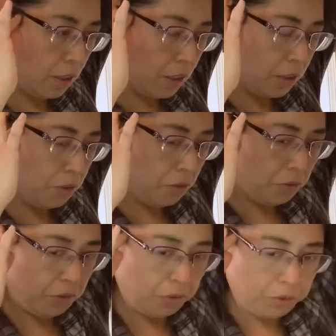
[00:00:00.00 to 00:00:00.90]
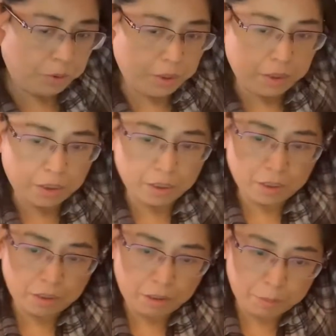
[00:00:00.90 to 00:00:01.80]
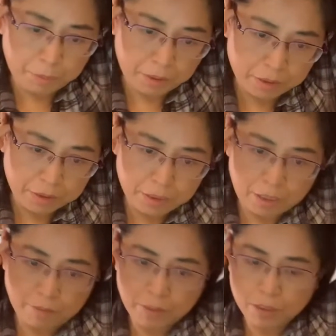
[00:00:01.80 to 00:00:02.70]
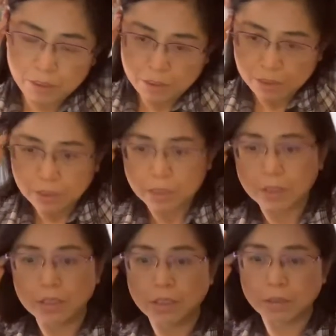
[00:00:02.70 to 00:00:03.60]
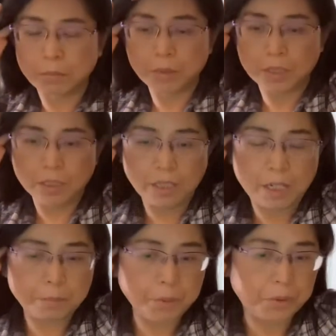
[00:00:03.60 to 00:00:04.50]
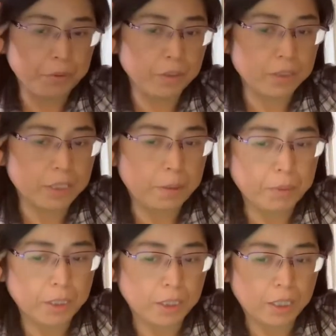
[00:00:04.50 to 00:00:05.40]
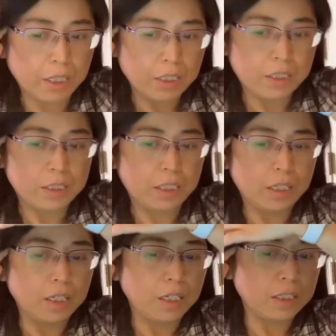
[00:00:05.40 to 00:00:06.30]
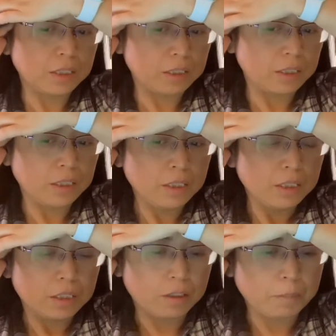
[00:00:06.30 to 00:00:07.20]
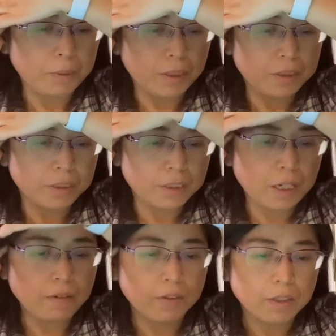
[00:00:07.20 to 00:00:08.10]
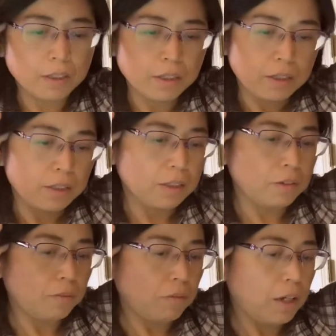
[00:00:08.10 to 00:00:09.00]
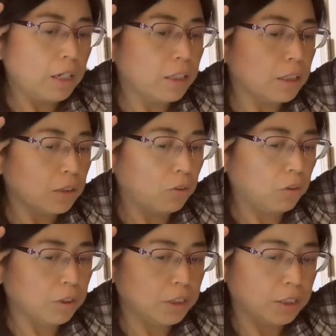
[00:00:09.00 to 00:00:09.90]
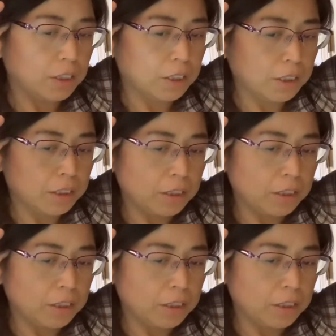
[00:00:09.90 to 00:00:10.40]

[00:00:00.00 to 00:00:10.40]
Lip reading: anterior to it is the gallbladder 7. Yeah, make a line between the stomach 8 and the gallbladder 7, then 1/4